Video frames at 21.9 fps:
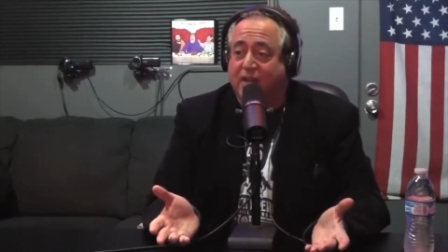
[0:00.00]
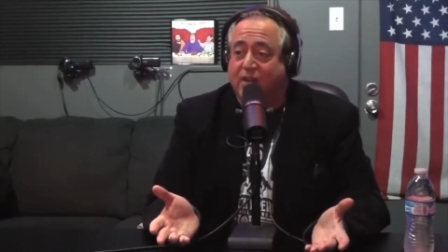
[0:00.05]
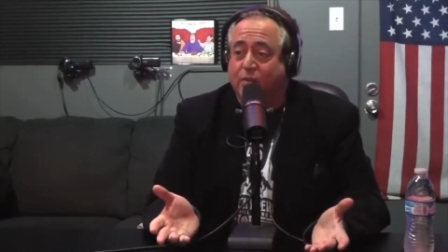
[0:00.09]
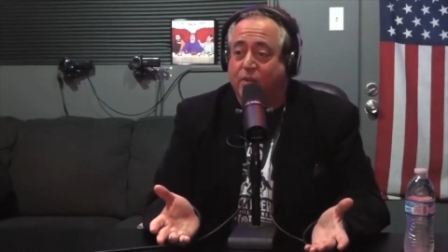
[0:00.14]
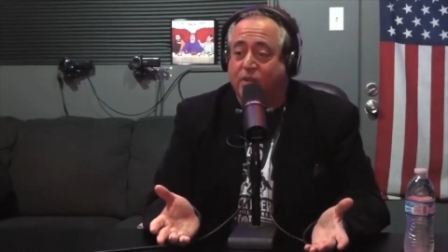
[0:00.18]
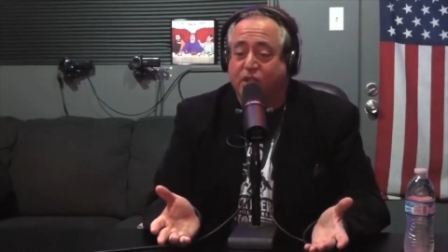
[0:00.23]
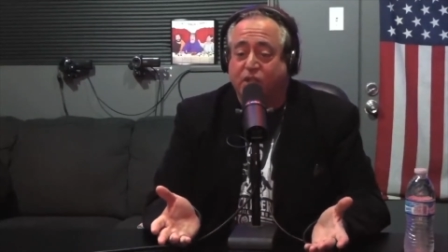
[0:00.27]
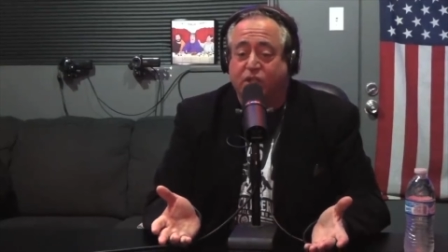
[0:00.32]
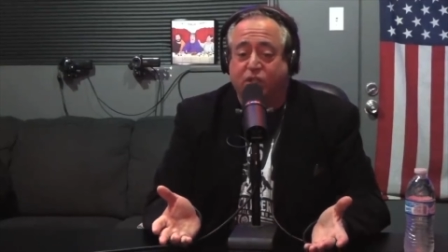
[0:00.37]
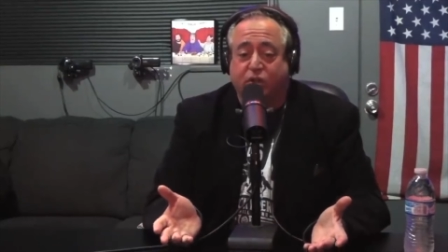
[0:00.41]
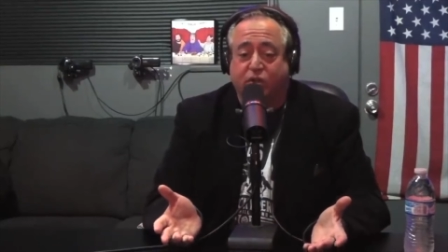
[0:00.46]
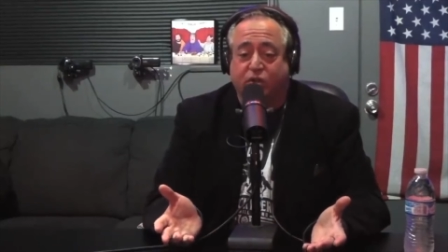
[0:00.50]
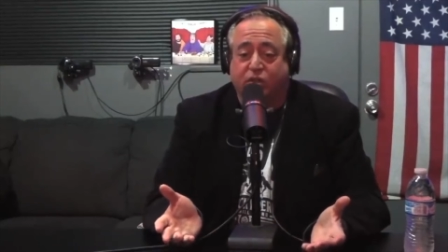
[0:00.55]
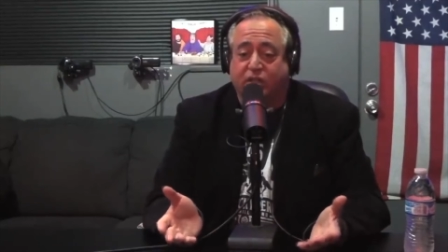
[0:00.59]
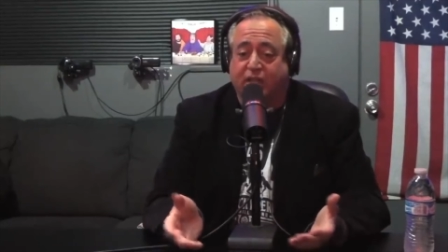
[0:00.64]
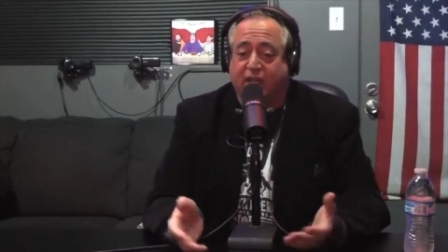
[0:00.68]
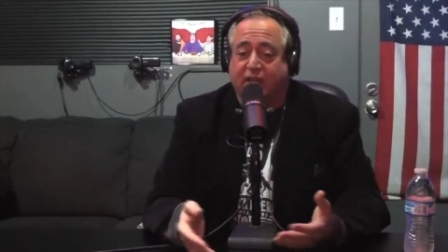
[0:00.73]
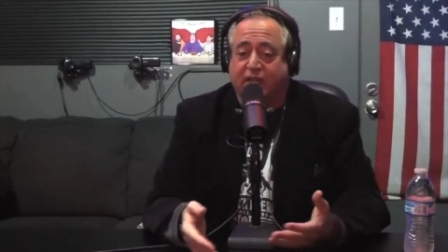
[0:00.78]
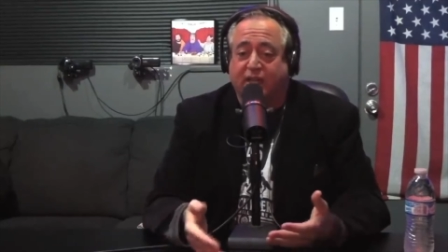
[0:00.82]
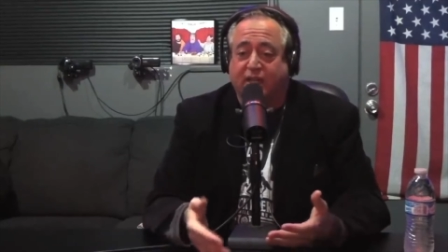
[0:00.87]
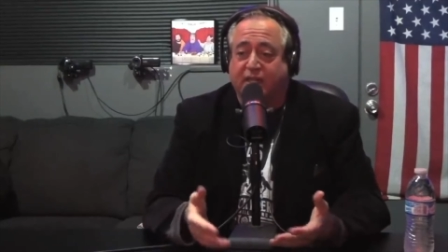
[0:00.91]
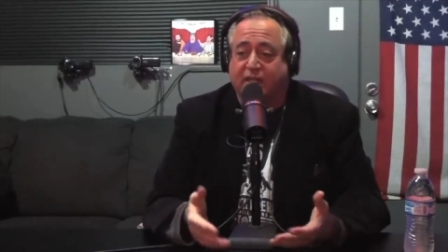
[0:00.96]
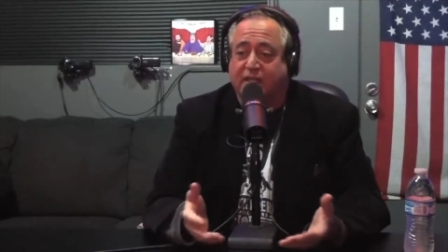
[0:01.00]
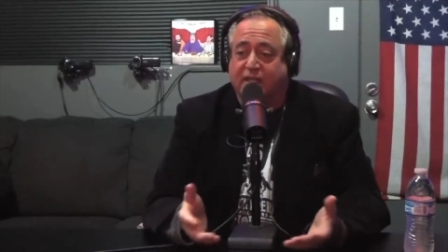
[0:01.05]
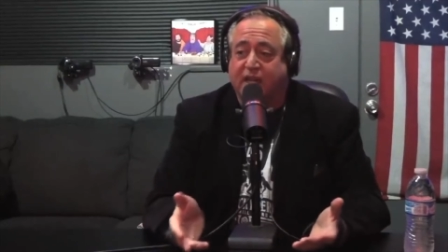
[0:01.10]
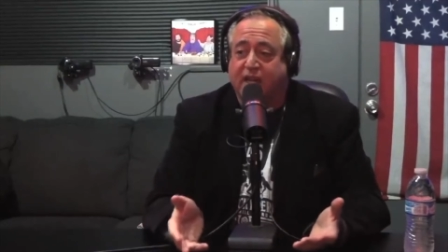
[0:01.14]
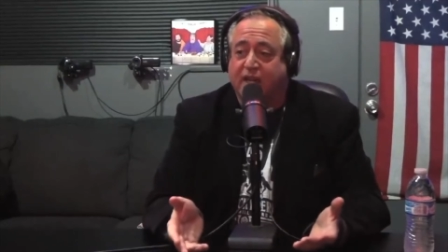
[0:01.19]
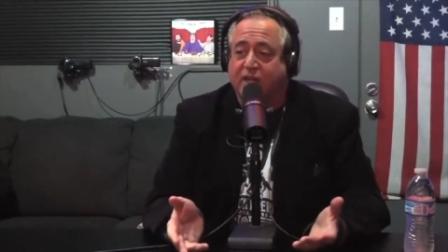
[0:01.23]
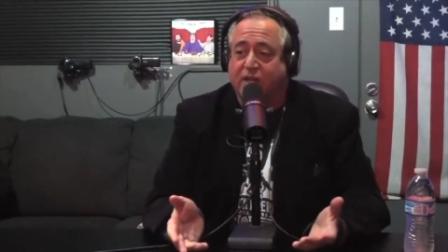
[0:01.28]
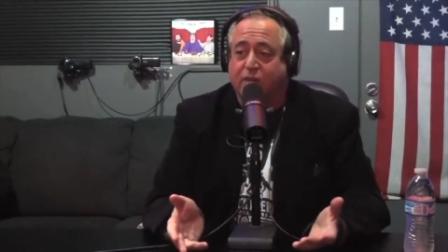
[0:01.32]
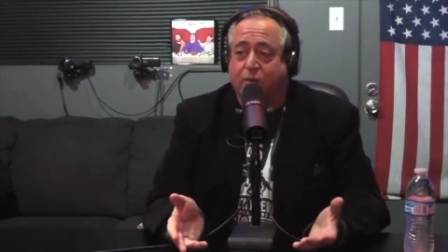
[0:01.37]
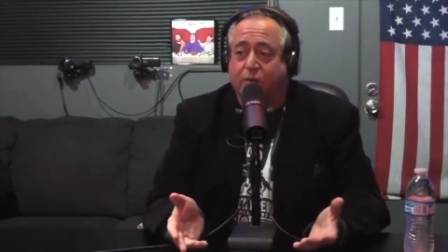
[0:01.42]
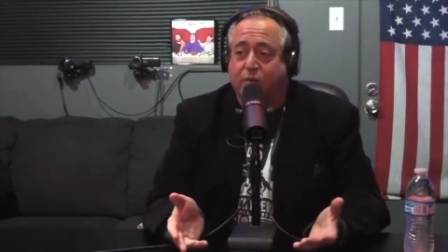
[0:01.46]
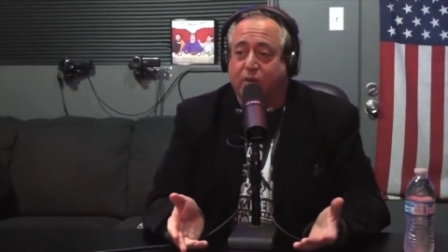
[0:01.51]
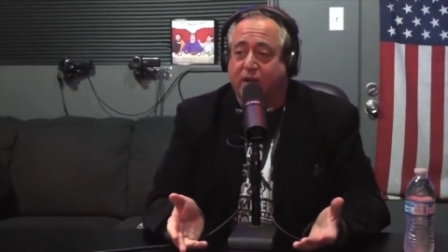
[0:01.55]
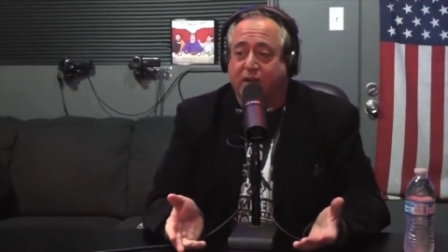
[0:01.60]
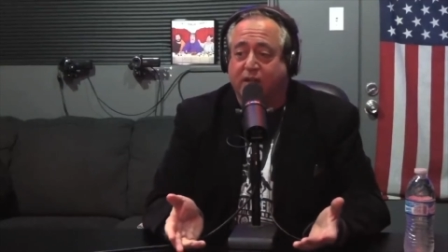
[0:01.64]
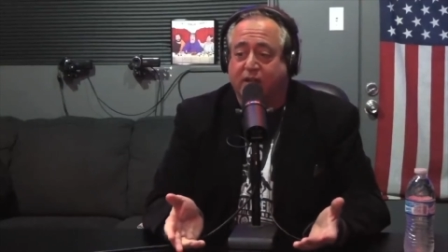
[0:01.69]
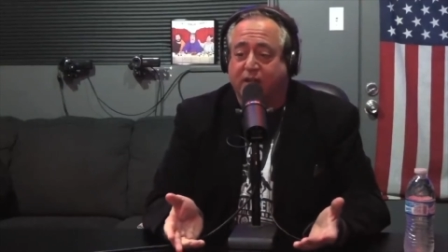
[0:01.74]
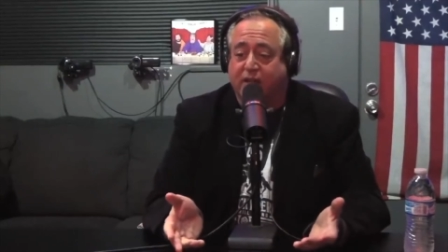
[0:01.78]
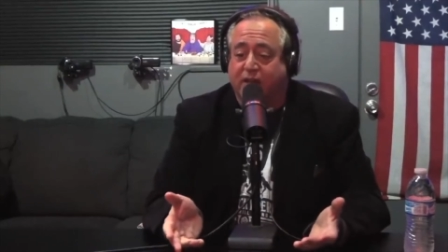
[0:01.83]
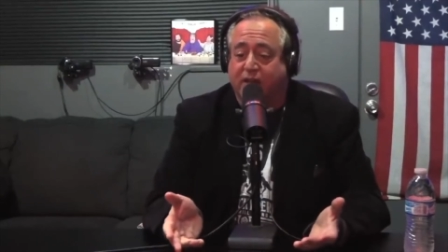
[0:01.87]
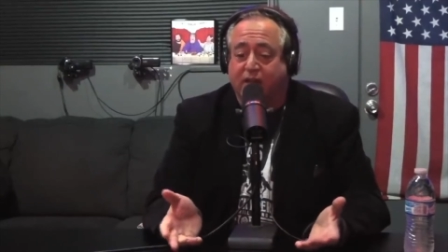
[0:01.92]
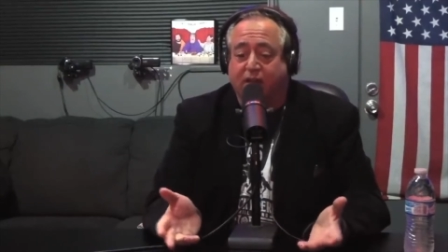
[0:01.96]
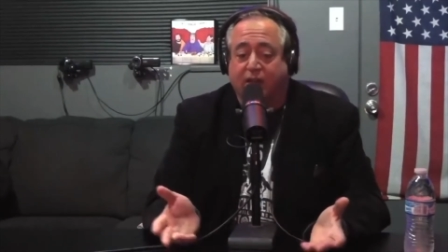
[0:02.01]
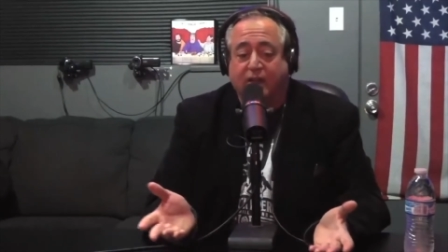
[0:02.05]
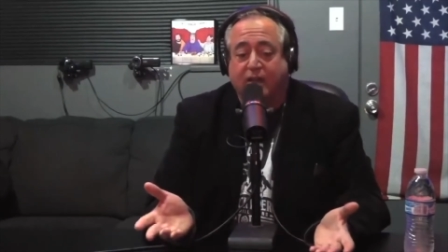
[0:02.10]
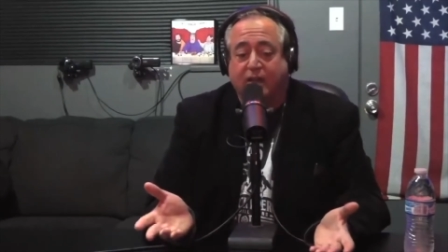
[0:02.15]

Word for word: which shows they could say and do anything.